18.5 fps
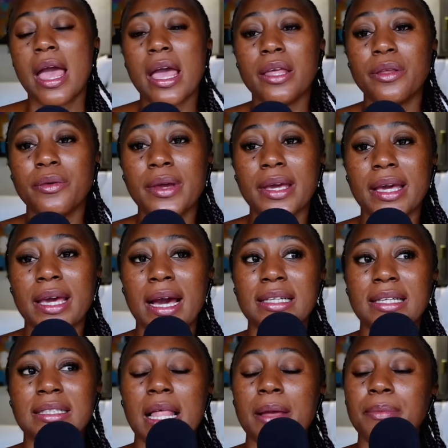Anyway,
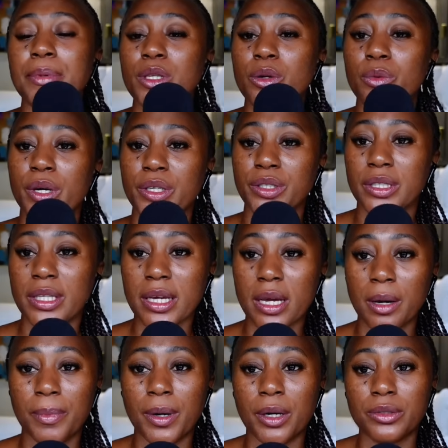guys, let me know what you
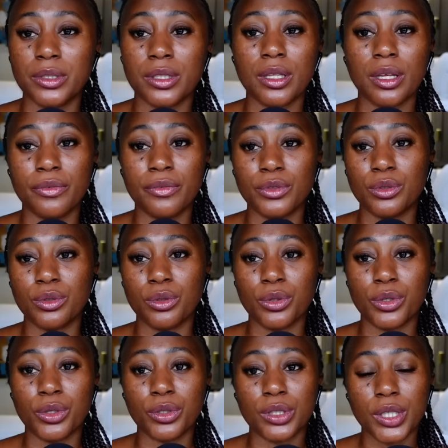think about it. Love to
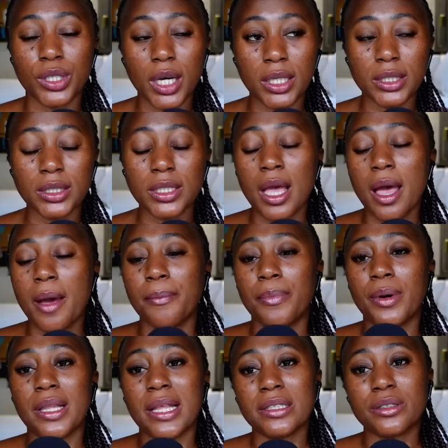know your thoughts.
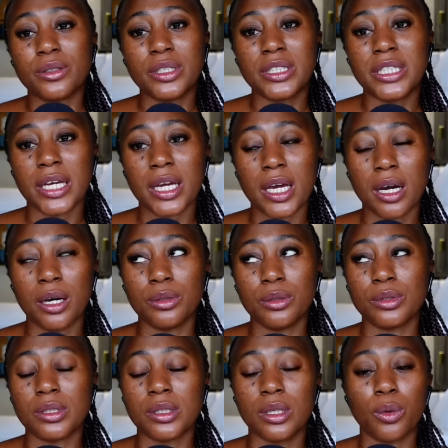But let's go check
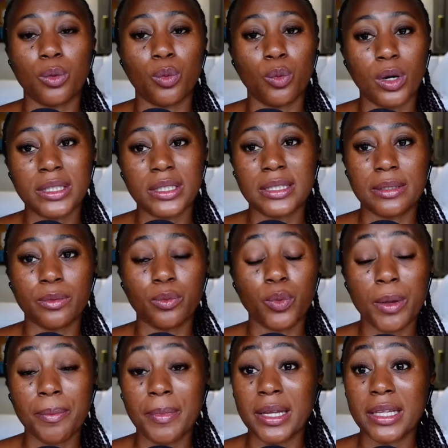out what
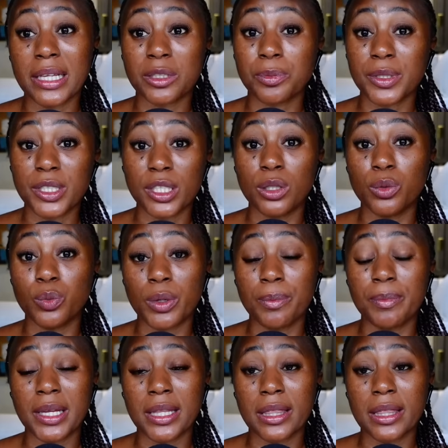women, especially
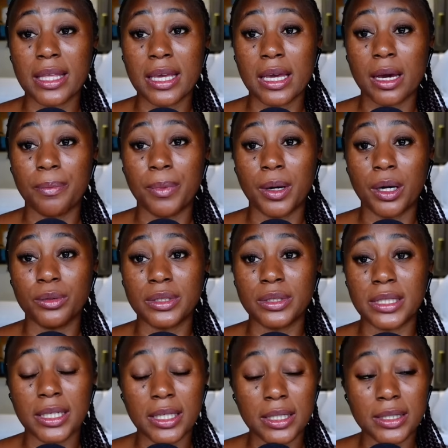women, think
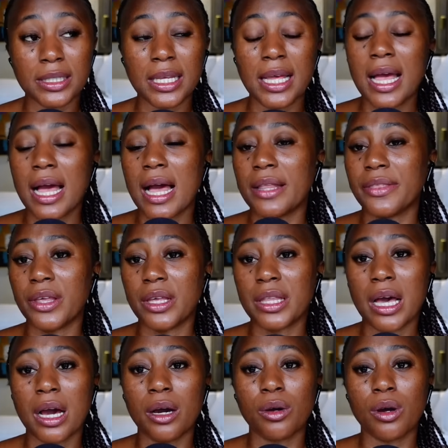about this, and
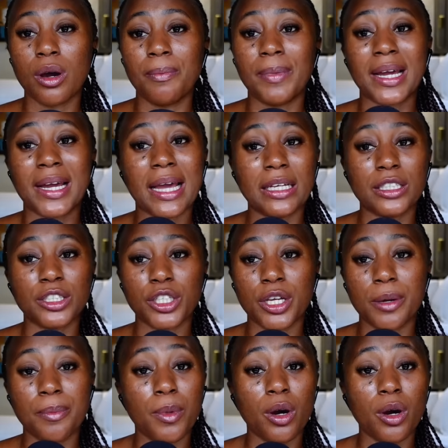then I'll come back and
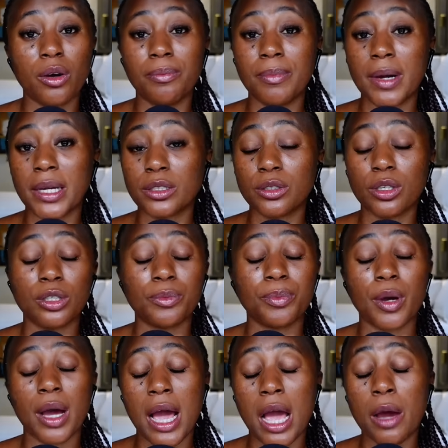share more of my
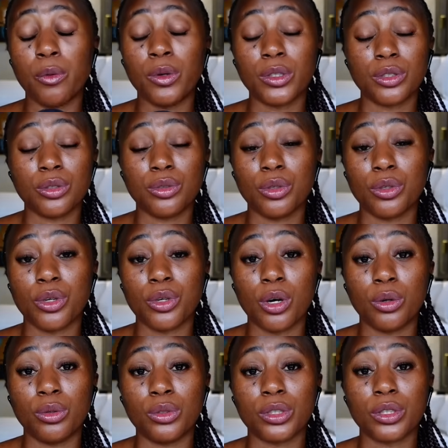thoughts. But I want to know
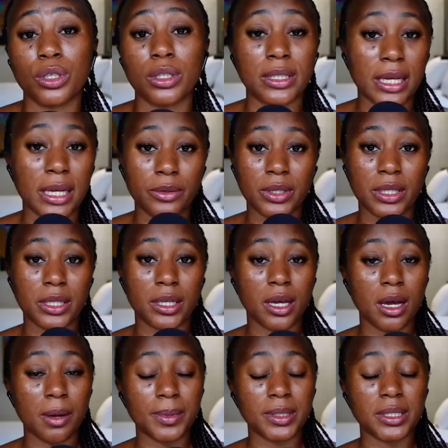your own thought down in
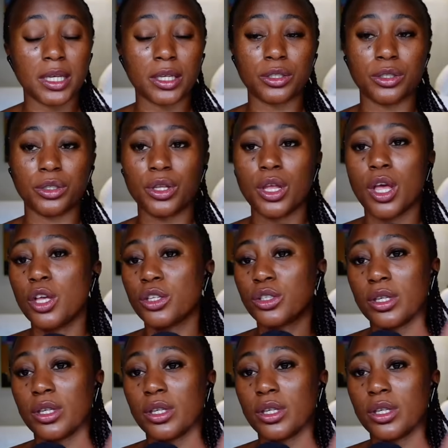the comment section.